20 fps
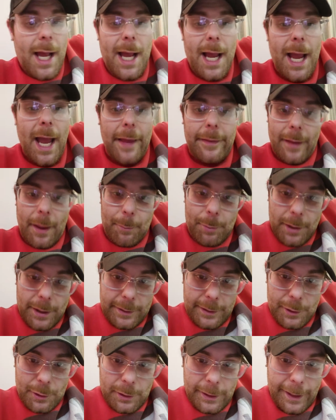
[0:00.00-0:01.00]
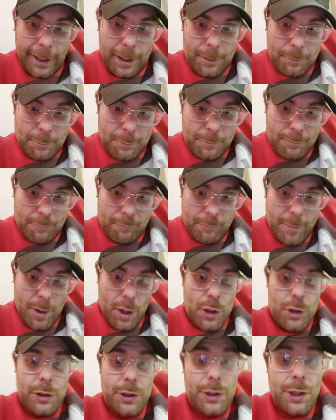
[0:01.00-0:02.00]
And they played the early game.
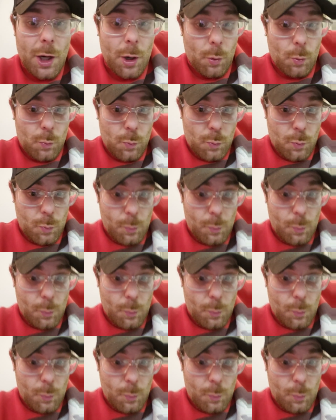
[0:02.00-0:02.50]
So,